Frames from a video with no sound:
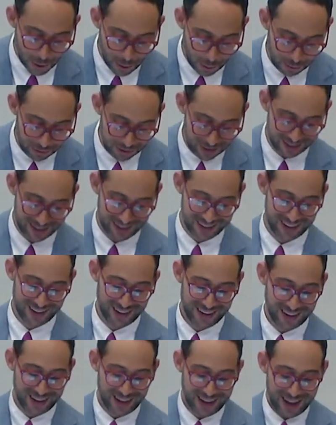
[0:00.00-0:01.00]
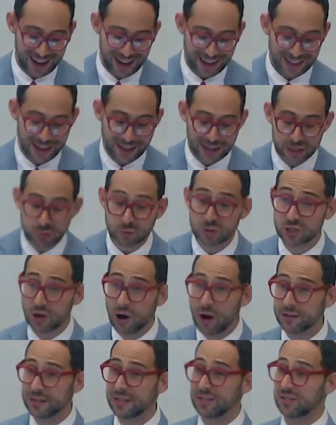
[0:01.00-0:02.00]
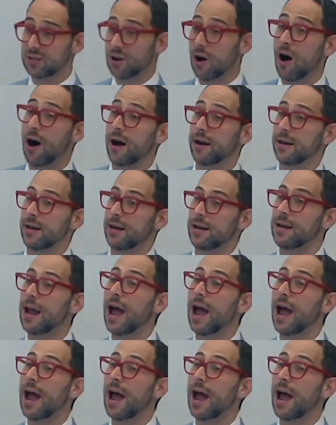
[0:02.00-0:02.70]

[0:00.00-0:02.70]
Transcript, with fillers: both? Now, this result is not